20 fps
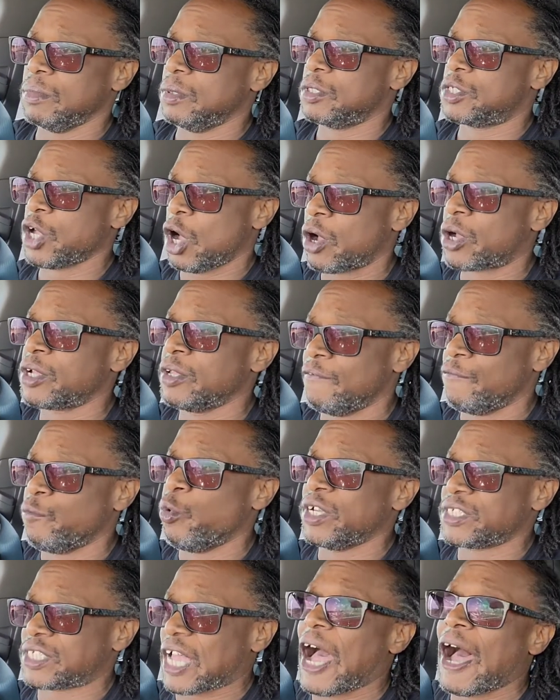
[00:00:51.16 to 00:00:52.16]
Talking of
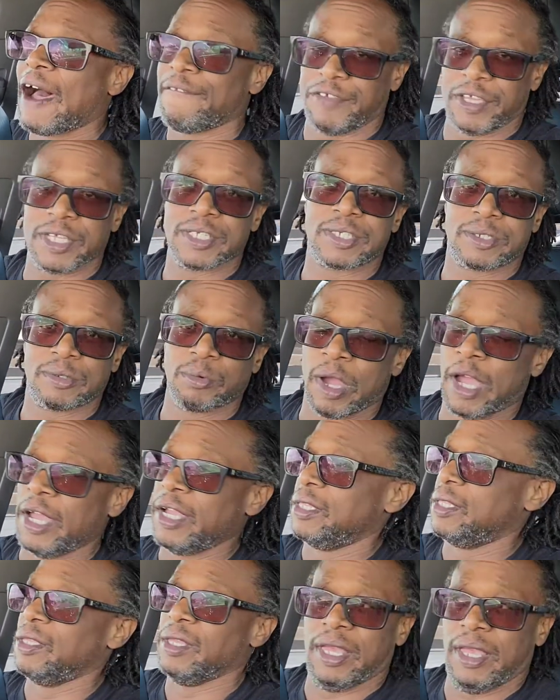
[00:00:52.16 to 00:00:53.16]
what's obvious,
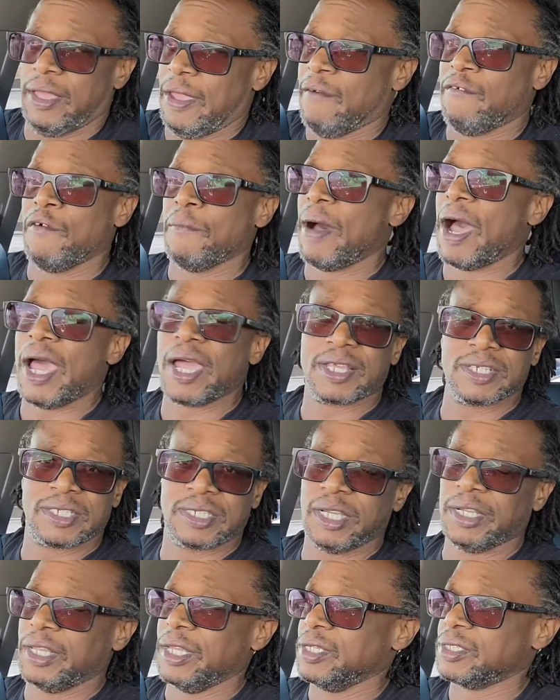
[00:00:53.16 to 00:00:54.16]
right? Everybody can
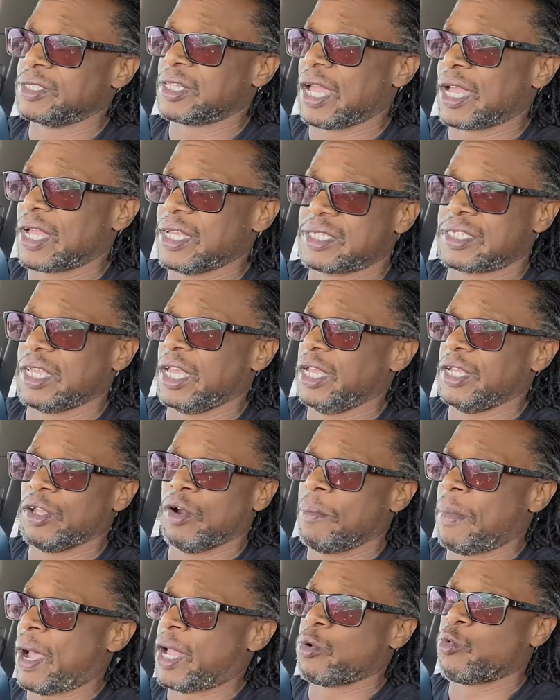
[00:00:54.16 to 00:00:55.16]
see this. Like I say, it
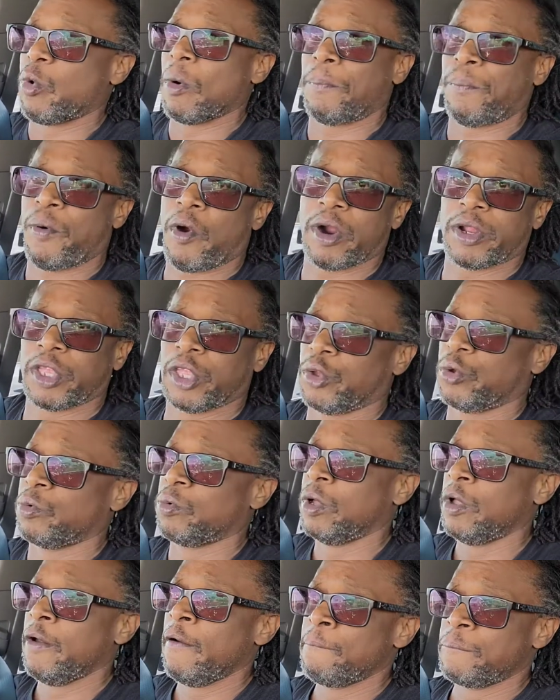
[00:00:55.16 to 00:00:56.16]
don't matter what party you
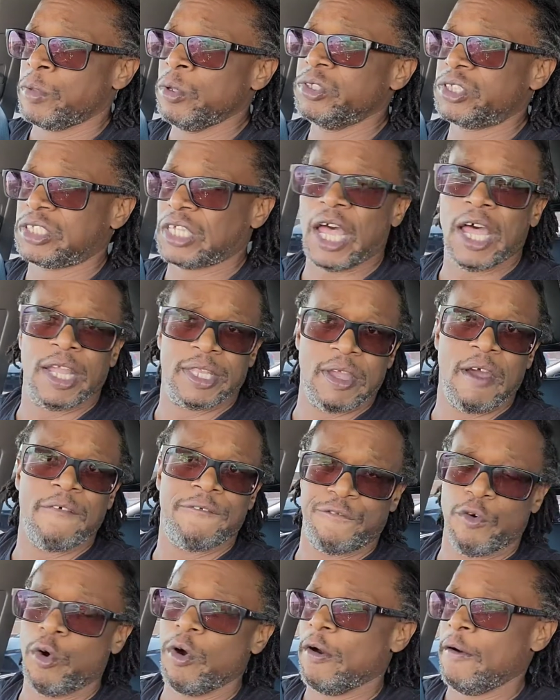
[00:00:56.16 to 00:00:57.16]
you signed up
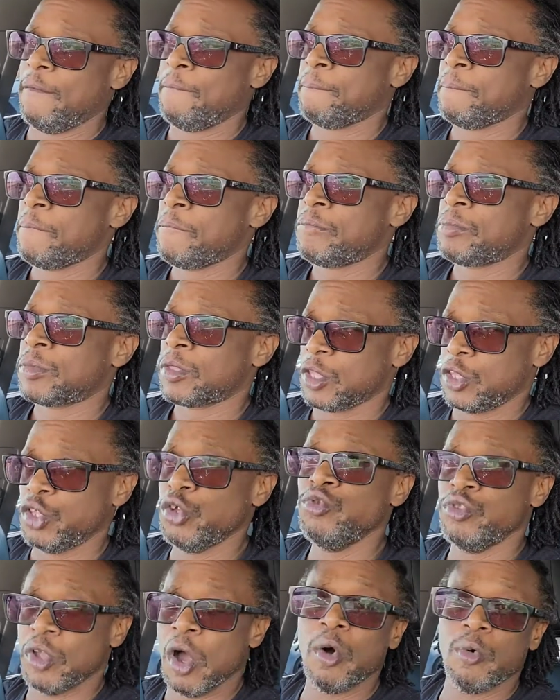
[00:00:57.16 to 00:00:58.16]
for.
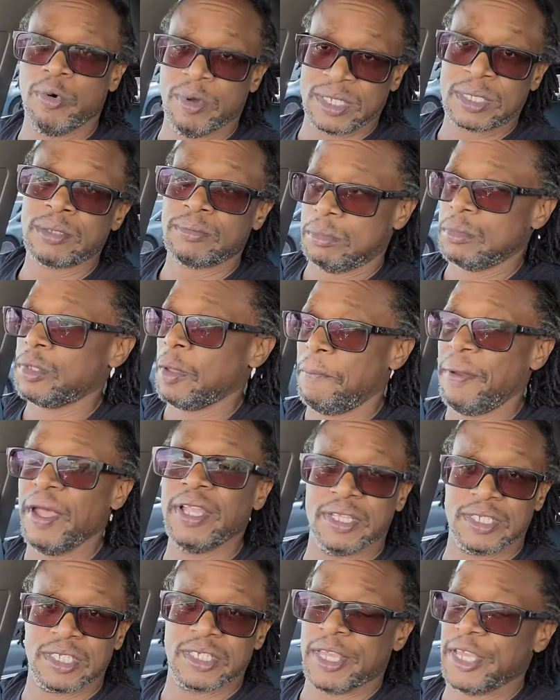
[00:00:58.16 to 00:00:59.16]
You know what the
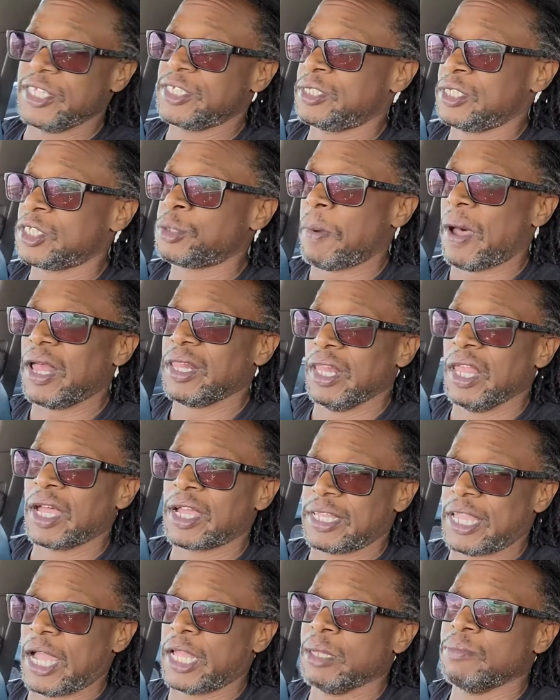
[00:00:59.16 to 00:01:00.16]
business is just by
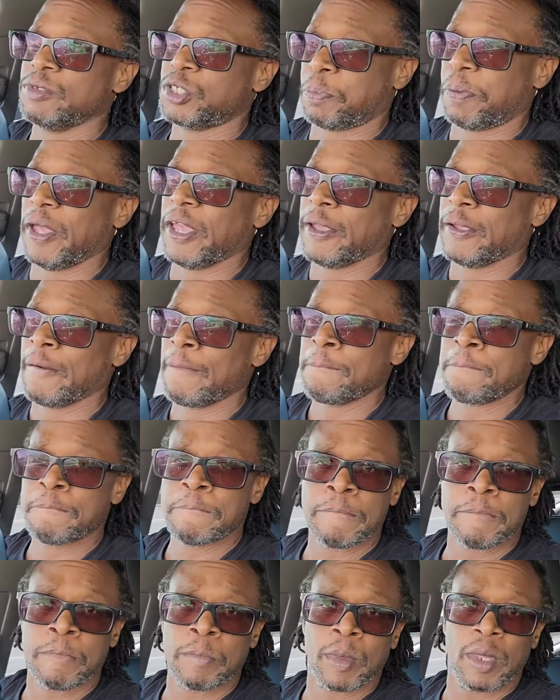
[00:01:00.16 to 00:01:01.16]
looking at him speak
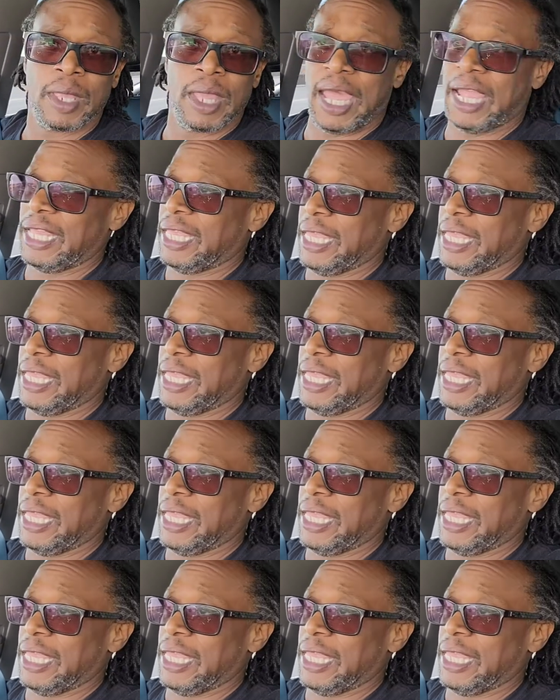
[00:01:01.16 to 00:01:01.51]
at